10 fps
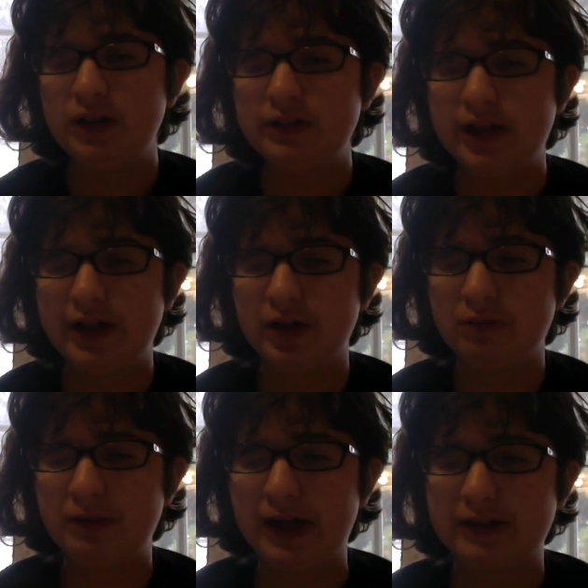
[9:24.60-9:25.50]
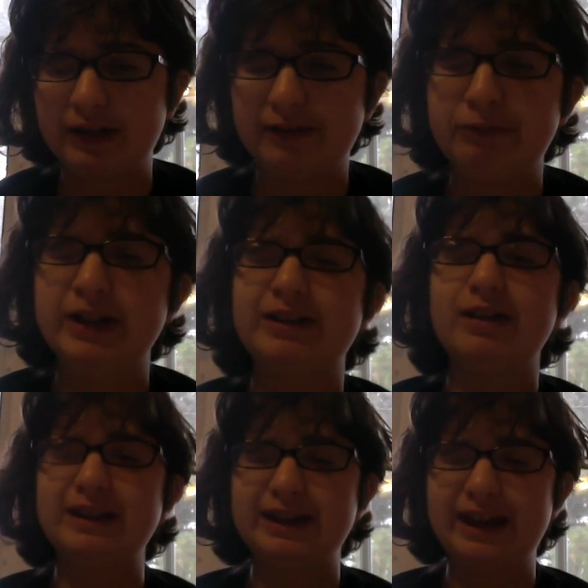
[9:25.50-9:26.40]
take her back to this place
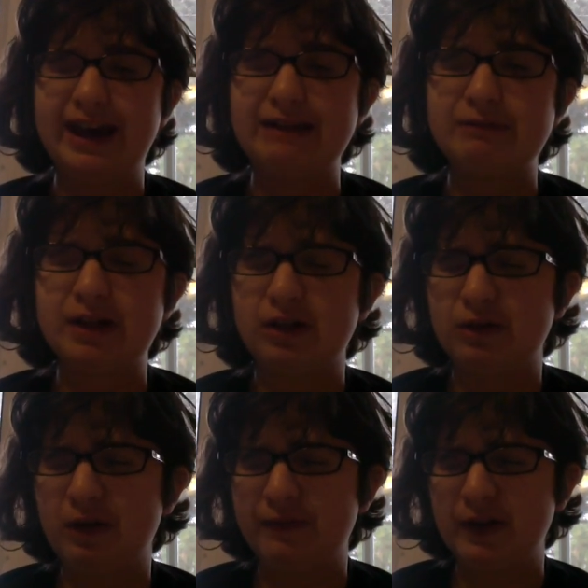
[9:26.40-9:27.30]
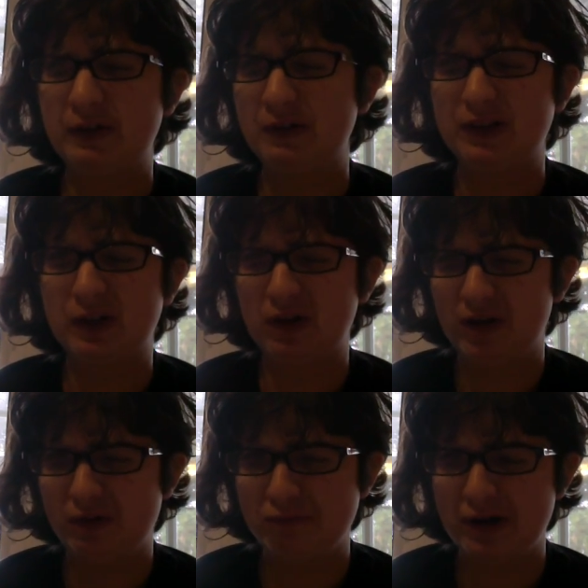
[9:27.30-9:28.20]
called the Academy, or I forget what it's
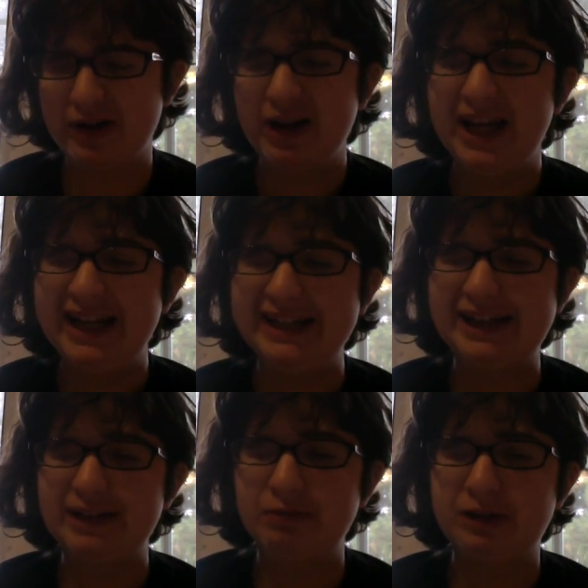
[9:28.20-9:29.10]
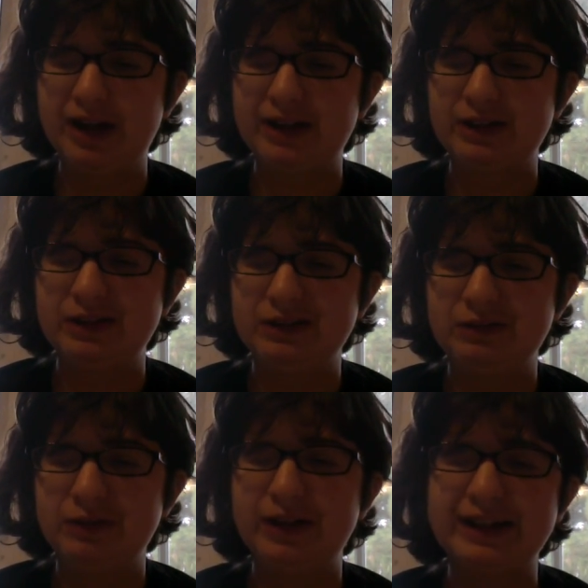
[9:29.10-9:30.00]
called, but he takes her back to
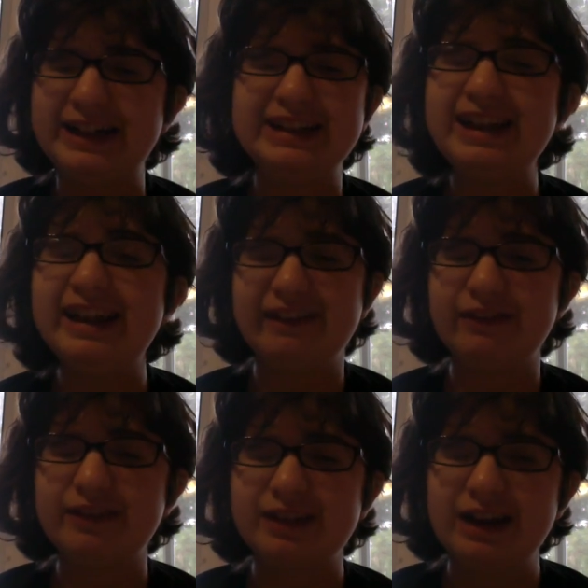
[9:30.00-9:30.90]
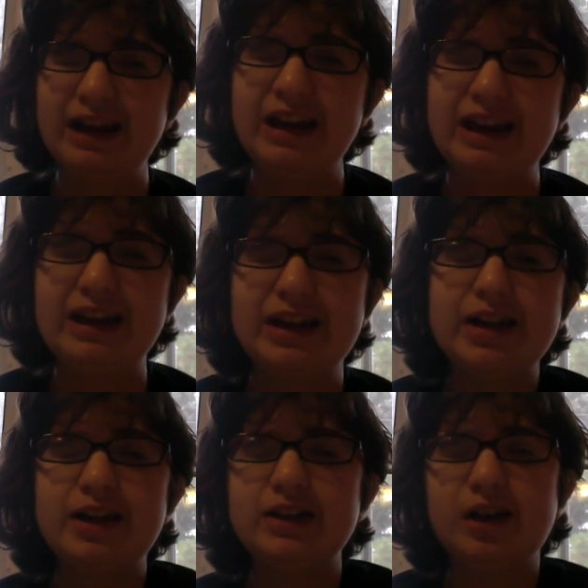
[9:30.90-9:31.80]
where he lives,
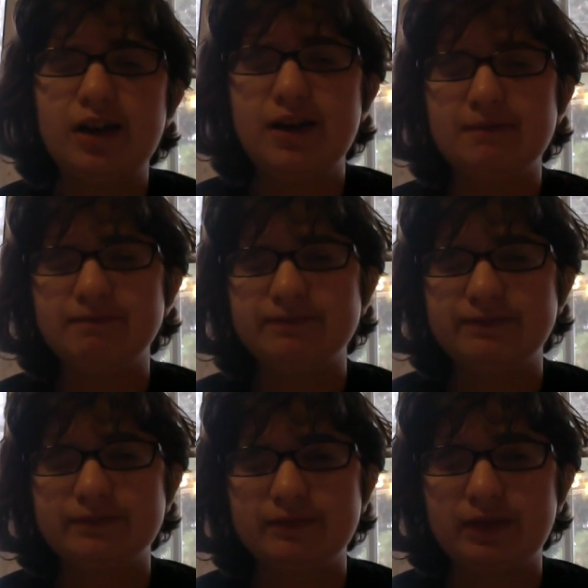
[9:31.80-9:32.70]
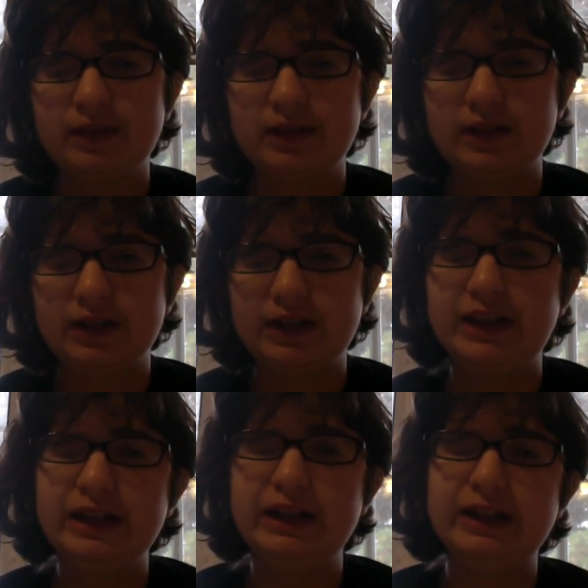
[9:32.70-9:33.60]
and,
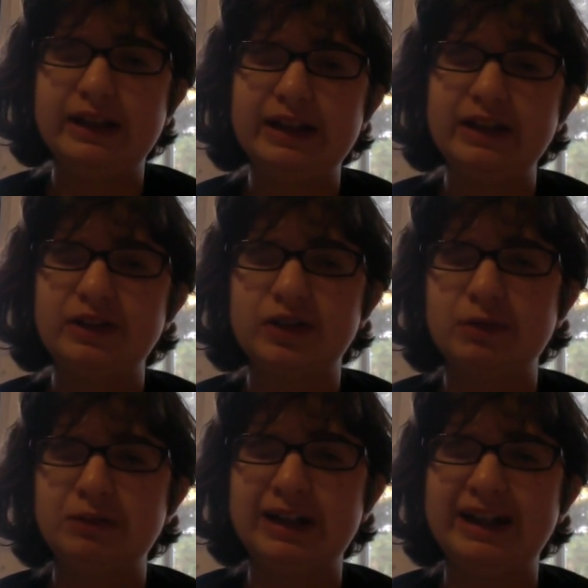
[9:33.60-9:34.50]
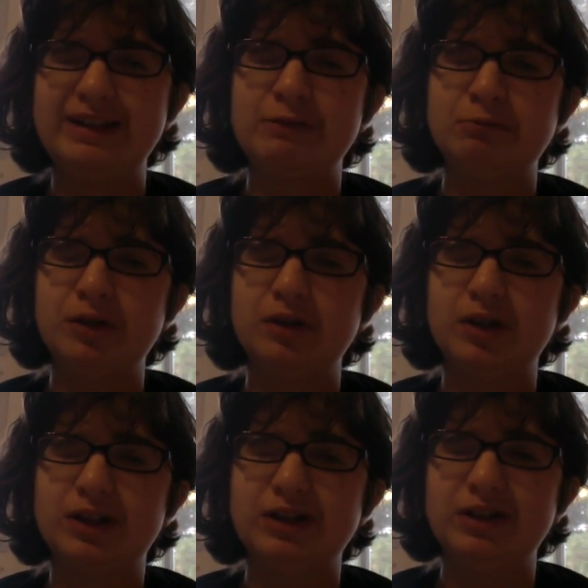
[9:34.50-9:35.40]
he heals her, but he has to burn her
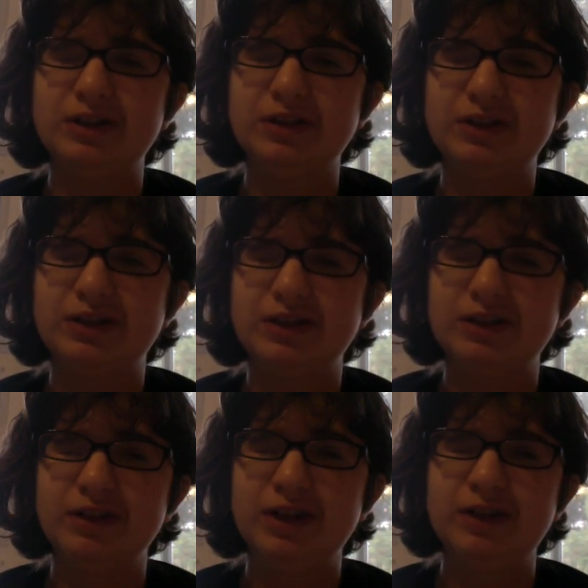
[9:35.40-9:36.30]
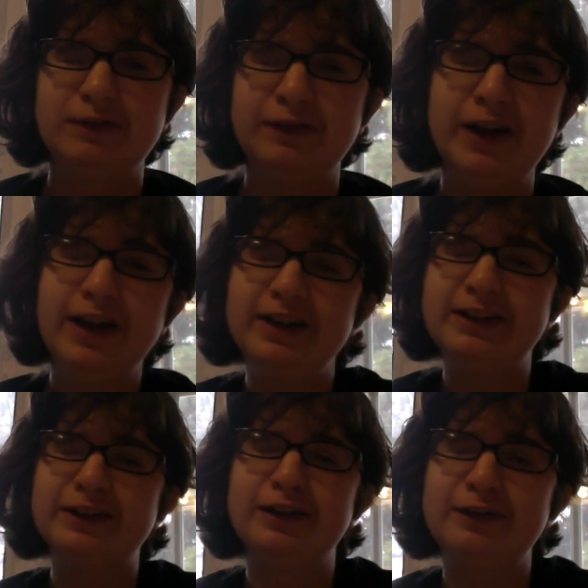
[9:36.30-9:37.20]
clothes, so fan
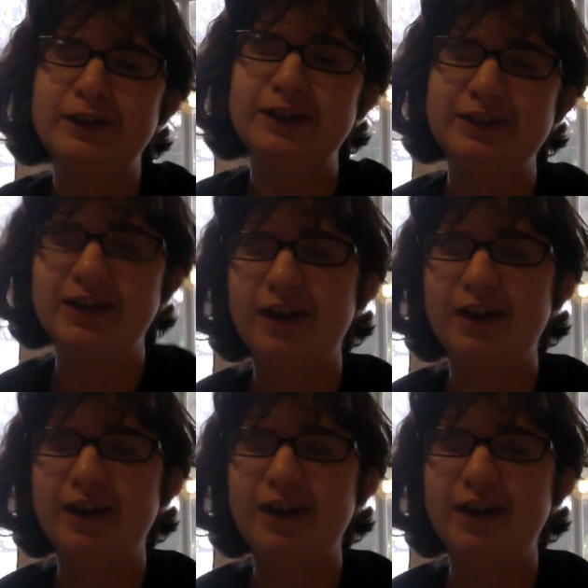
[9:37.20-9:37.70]
service!